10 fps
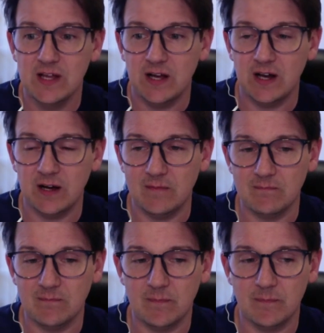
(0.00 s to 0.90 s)

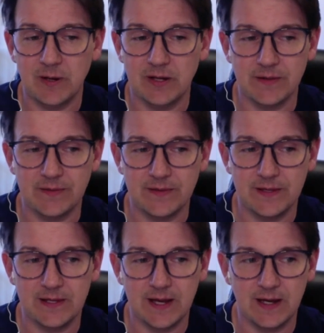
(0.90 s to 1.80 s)
But
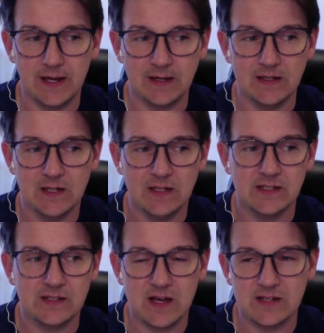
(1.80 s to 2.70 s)
the
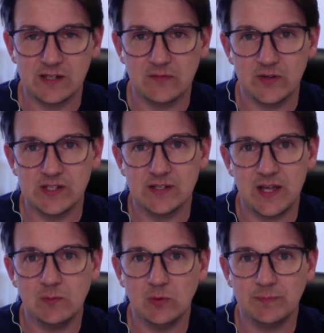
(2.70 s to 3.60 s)
Center Friends, they
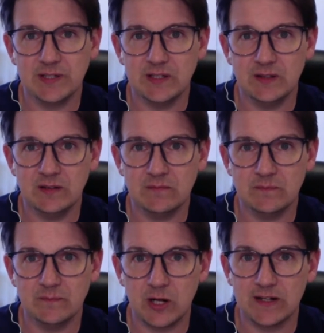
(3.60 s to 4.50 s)
will be
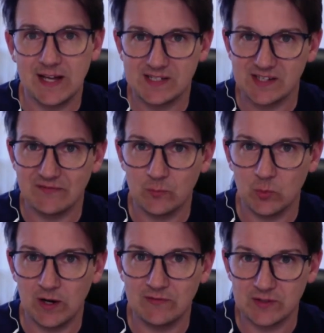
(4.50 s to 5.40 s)
broadcasting from
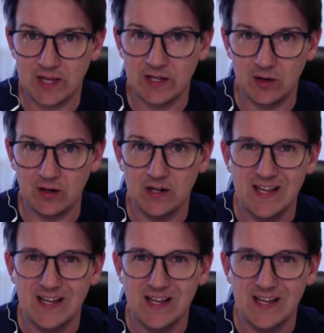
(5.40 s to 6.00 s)
wherever they are.